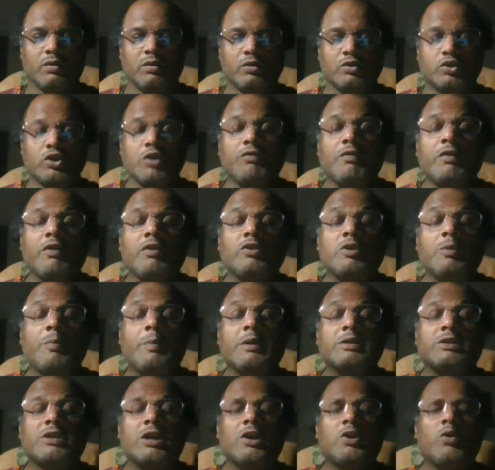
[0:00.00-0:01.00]
So one of the
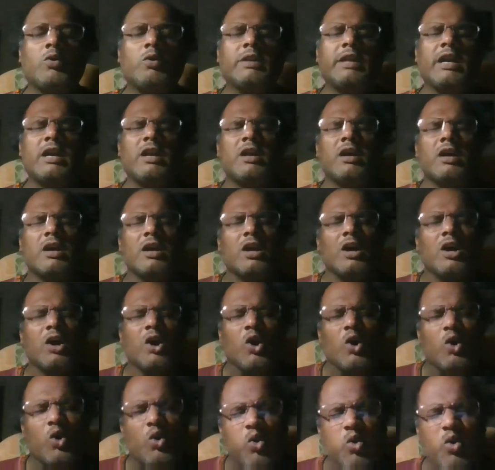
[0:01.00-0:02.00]
person told that
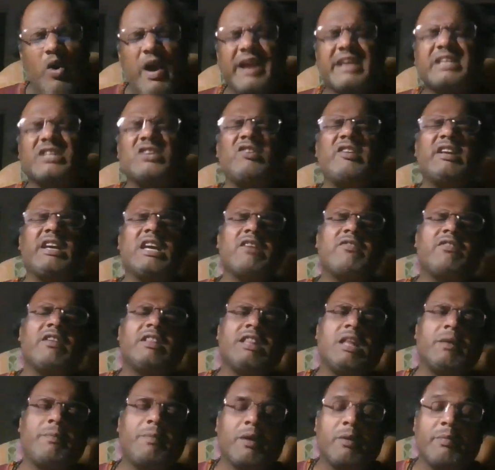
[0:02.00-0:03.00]
who actually given
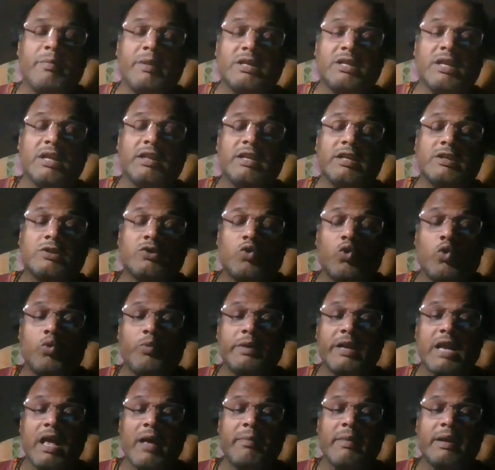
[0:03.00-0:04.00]
the permission this group?
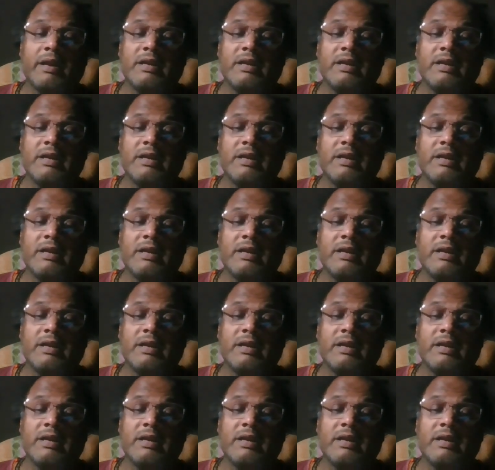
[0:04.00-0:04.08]
Yeah,